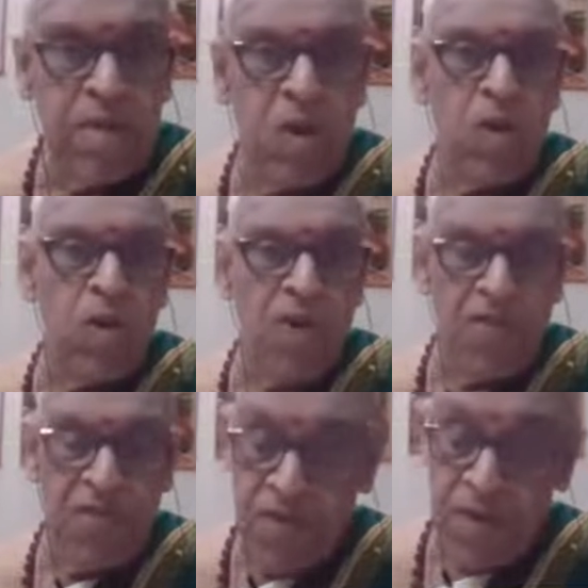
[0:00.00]
whole of
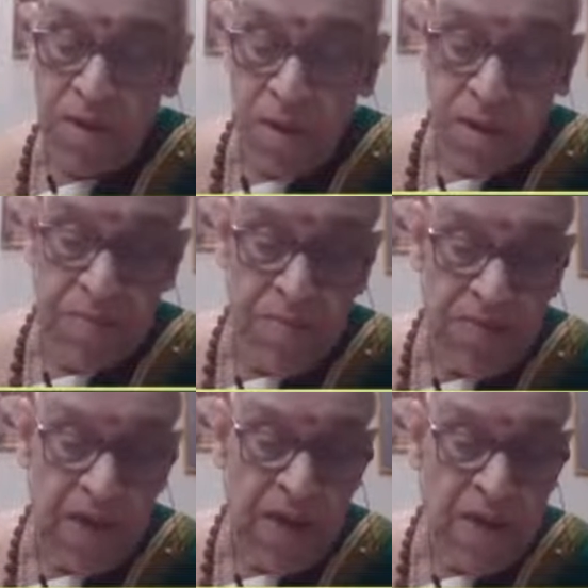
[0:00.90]

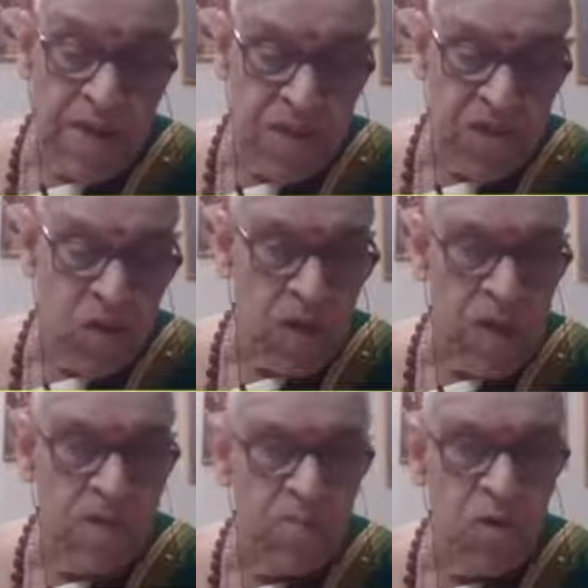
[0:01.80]
500
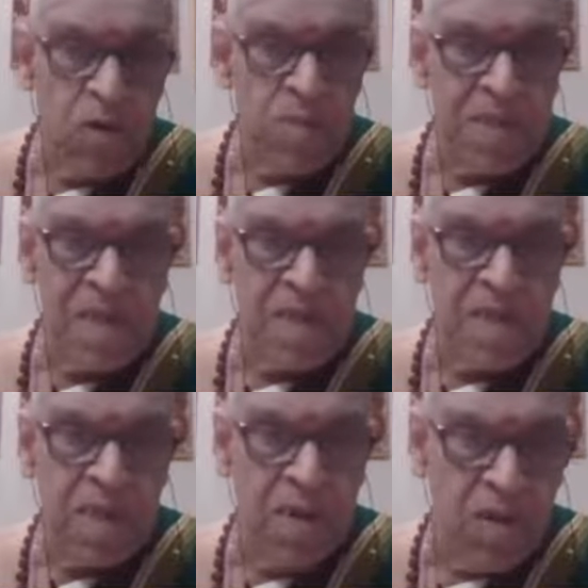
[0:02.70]
slokas of Mokha
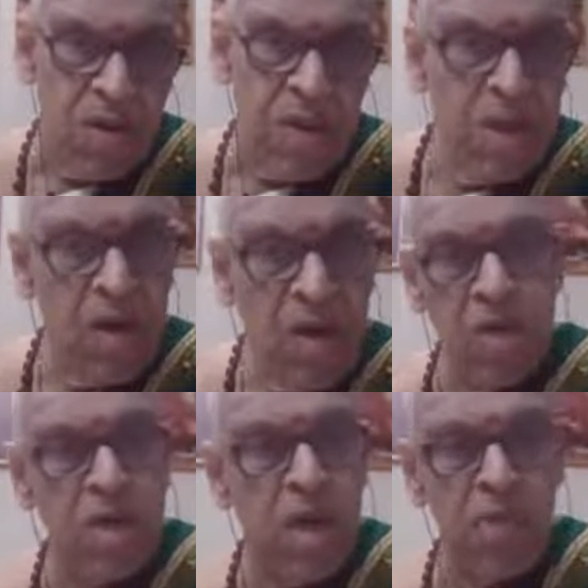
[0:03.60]
Panchashati are
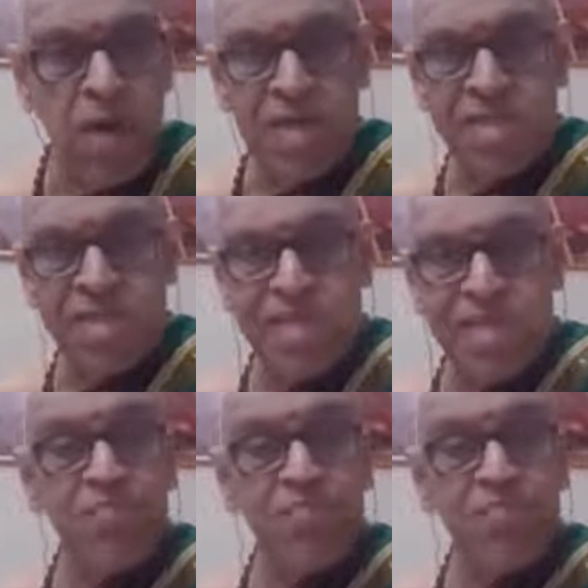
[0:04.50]
on Kamakshi.